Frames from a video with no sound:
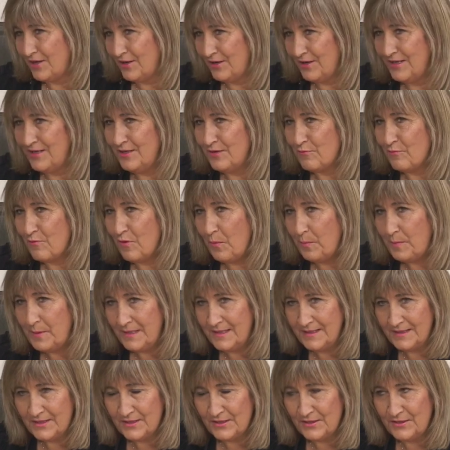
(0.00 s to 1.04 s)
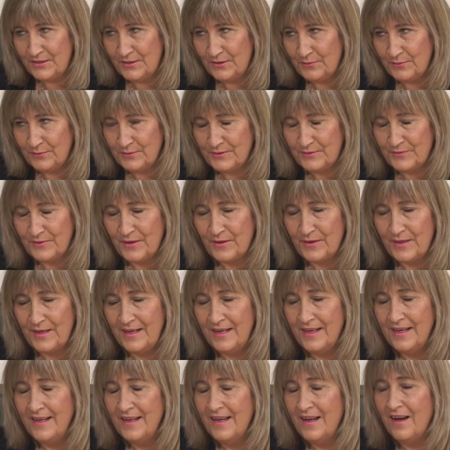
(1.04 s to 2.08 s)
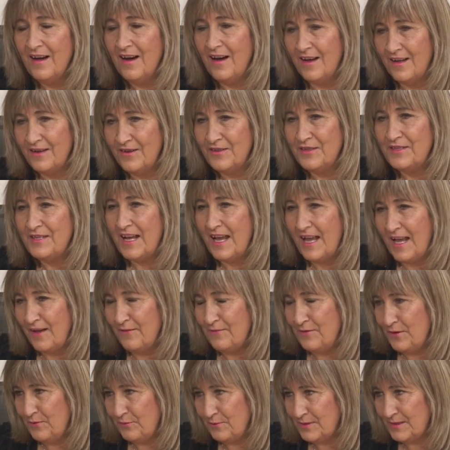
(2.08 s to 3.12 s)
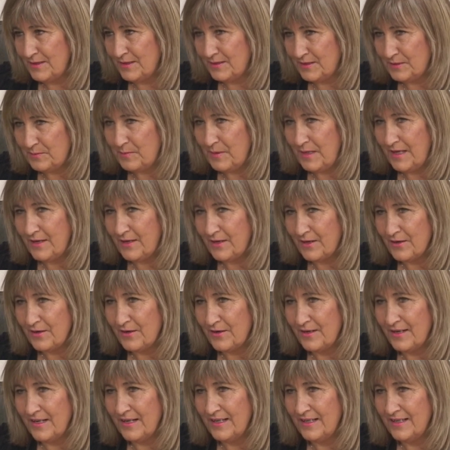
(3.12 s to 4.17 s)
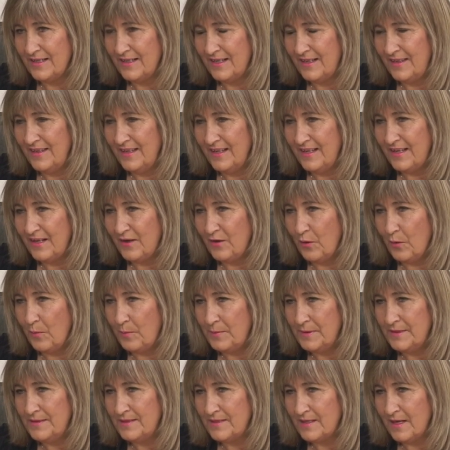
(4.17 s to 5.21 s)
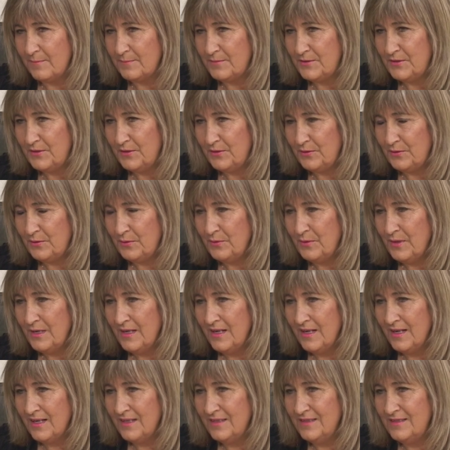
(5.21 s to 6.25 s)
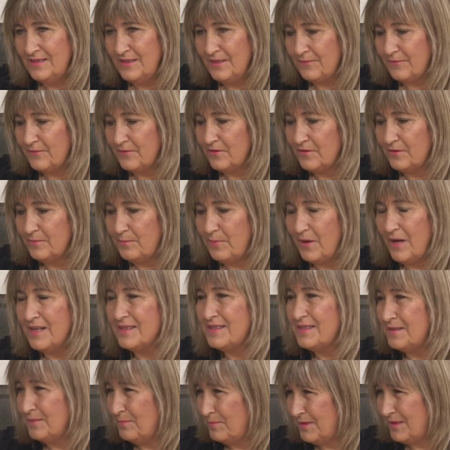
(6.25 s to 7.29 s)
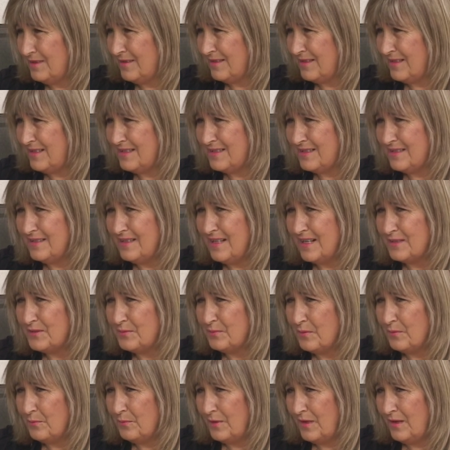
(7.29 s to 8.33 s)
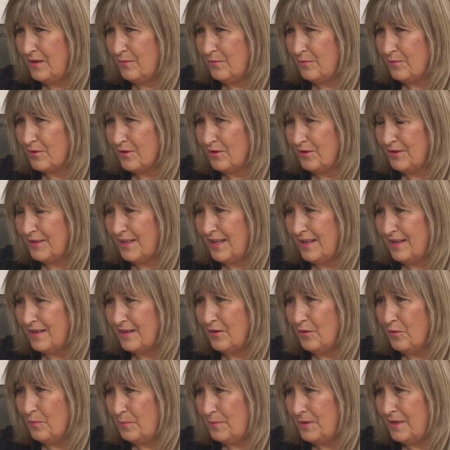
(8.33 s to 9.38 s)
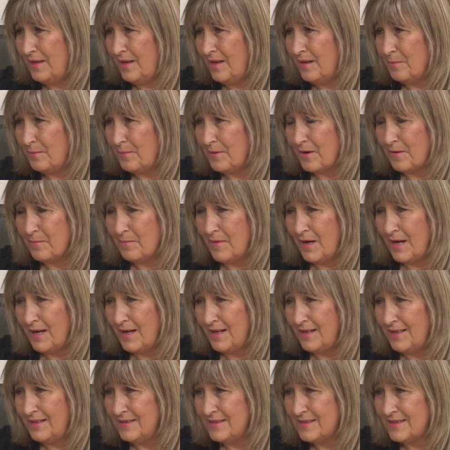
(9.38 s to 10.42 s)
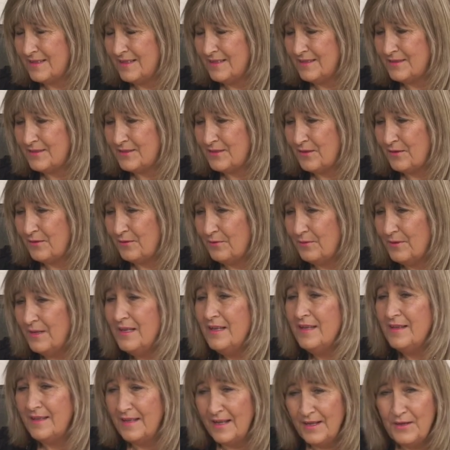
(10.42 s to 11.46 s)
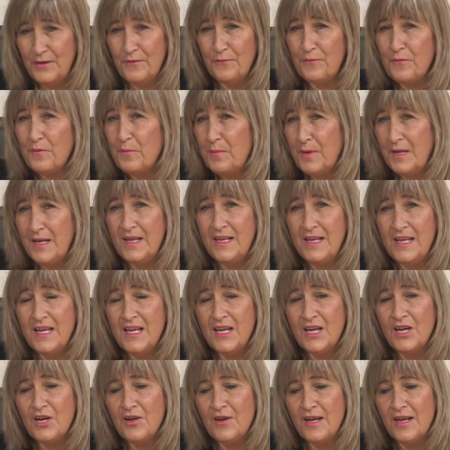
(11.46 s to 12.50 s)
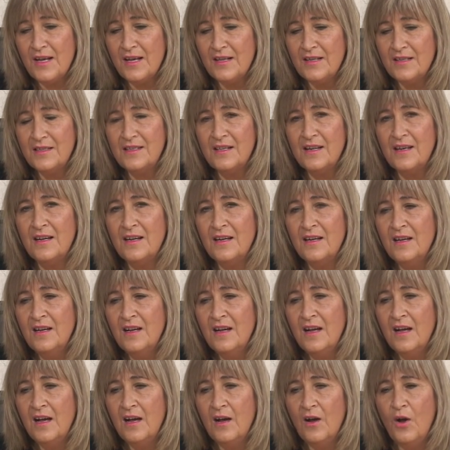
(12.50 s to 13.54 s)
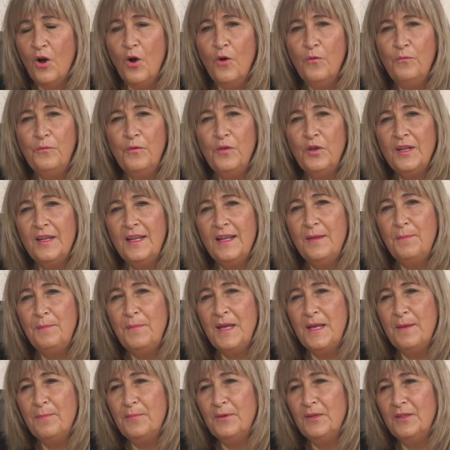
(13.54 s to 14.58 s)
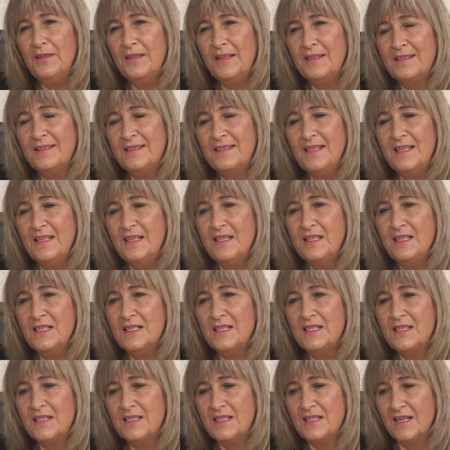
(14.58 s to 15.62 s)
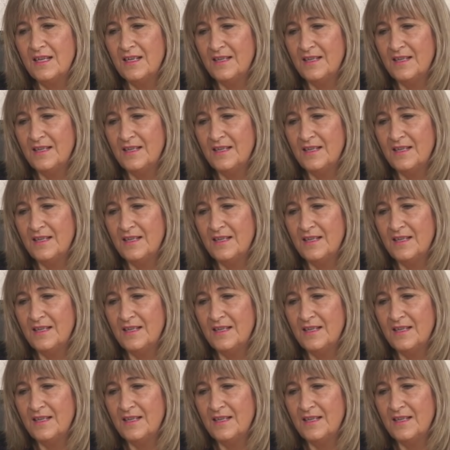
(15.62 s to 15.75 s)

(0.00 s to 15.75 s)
and Naropa Institute was very honored to have you as a speaker. I think it opens up to different possibilities, and that's what we're looking at, opening up our minds. And so thank you for being here, and hopefully people that see this